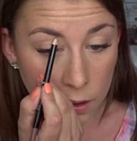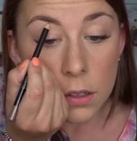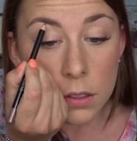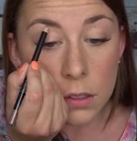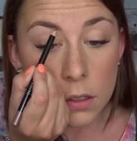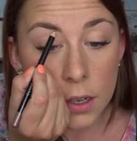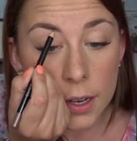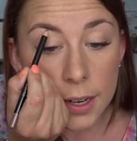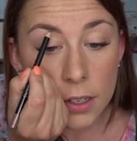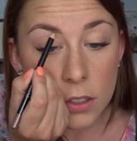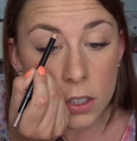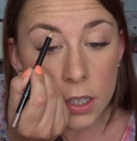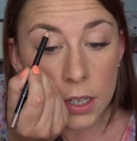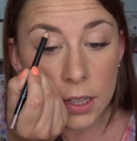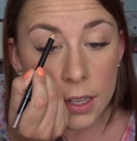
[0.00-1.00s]
It's not
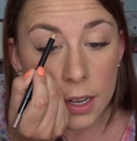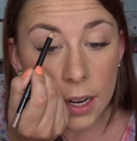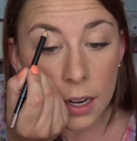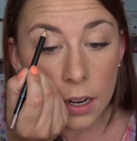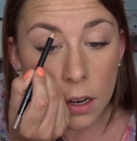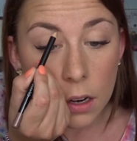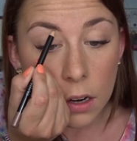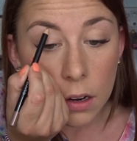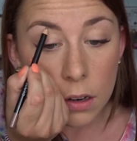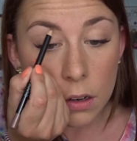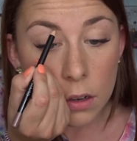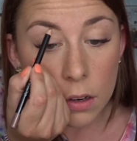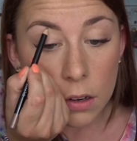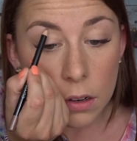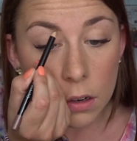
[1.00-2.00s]
actually that
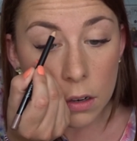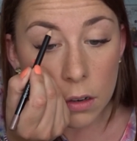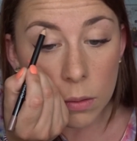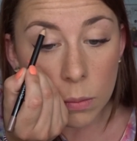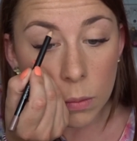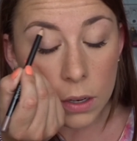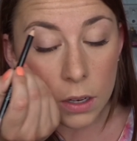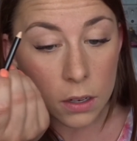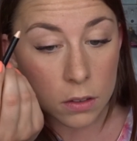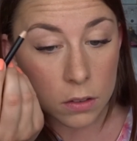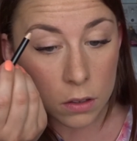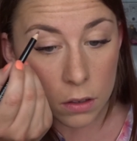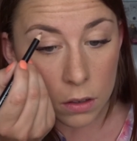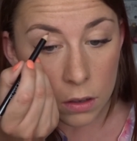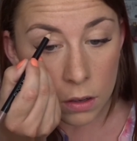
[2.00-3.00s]
hard when
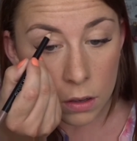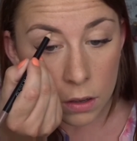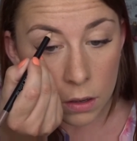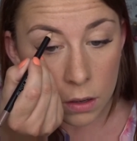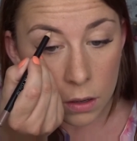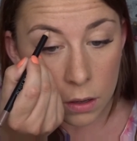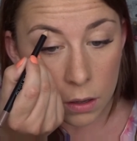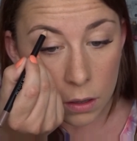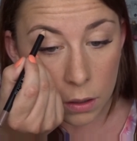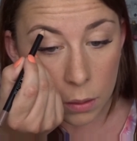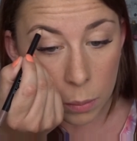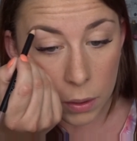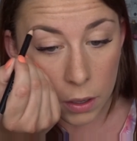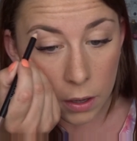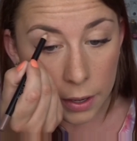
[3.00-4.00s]
it's
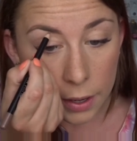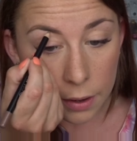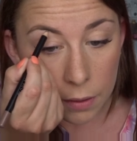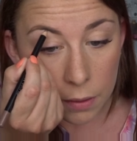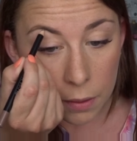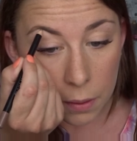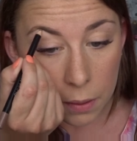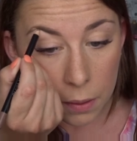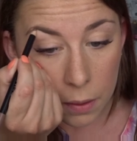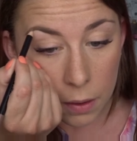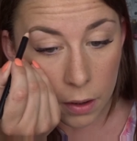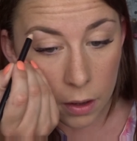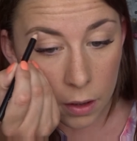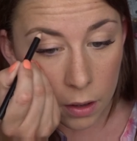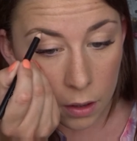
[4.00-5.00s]
applying.
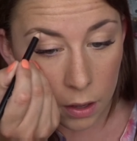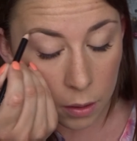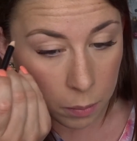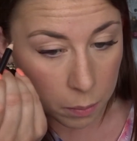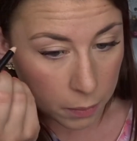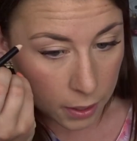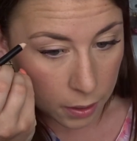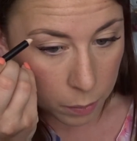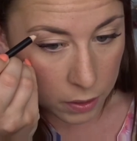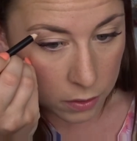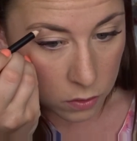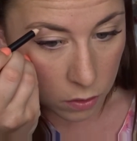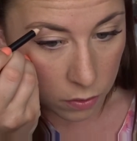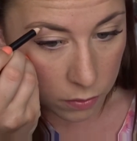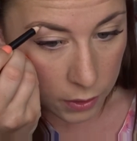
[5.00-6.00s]
It may be
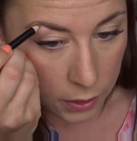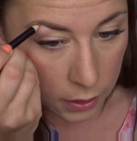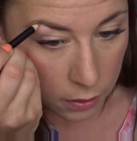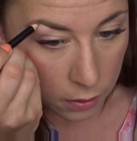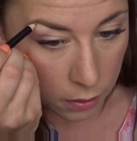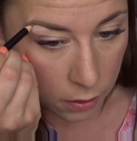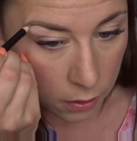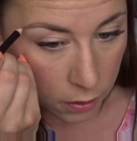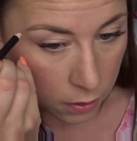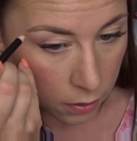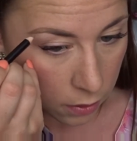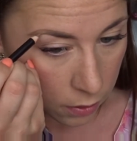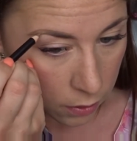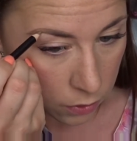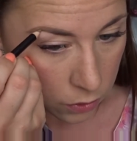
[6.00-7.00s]
softening
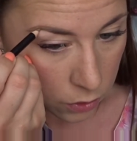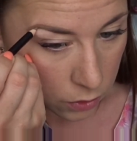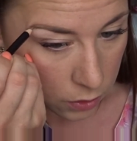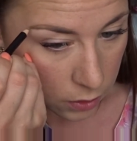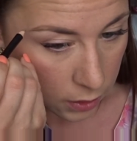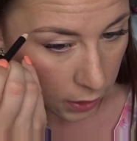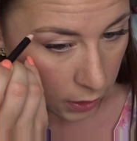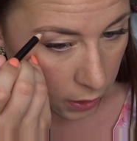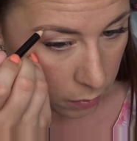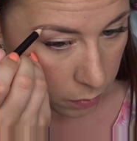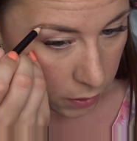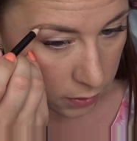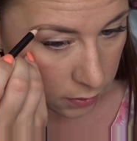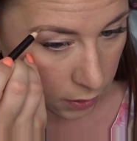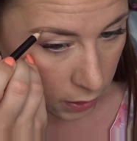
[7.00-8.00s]
due to the heat of
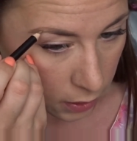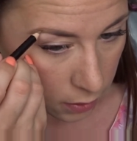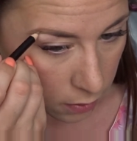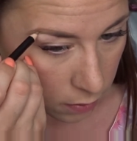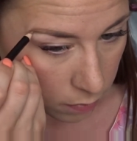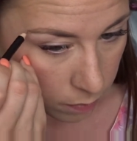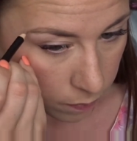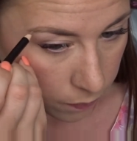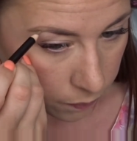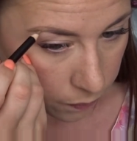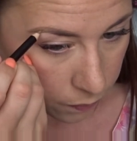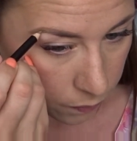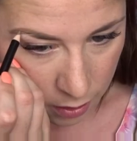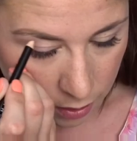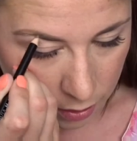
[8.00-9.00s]
my skin.
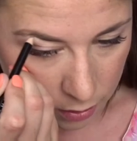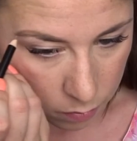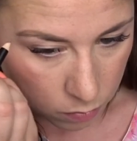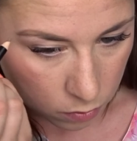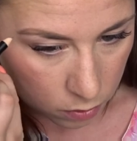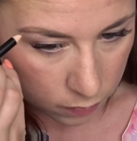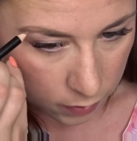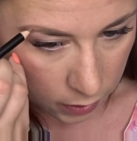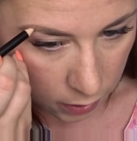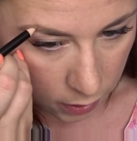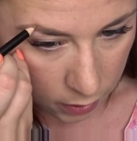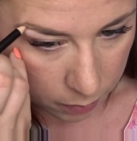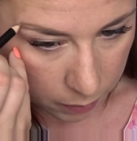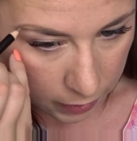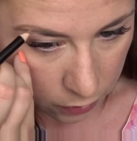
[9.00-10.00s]
It's more of a
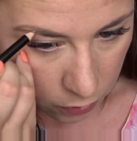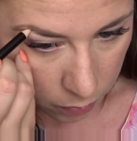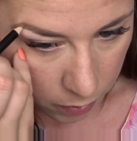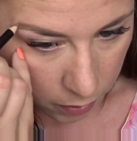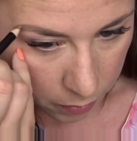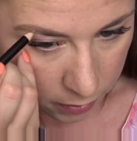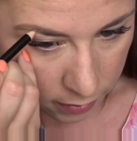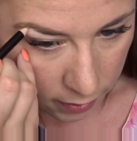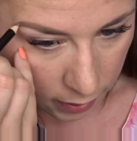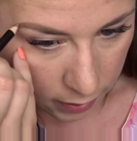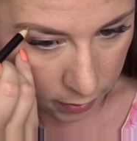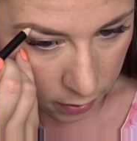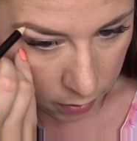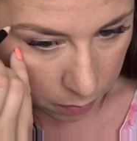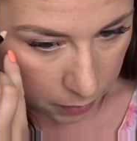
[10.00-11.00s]
light medium, I would say,
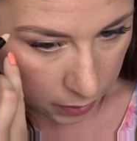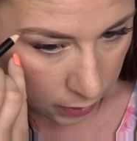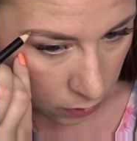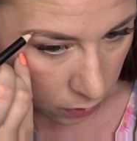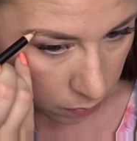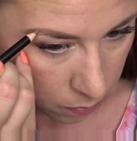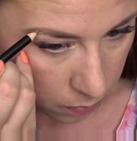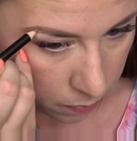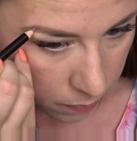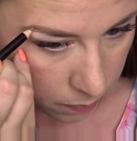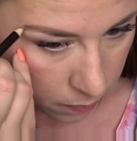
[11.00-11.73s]
than a medium.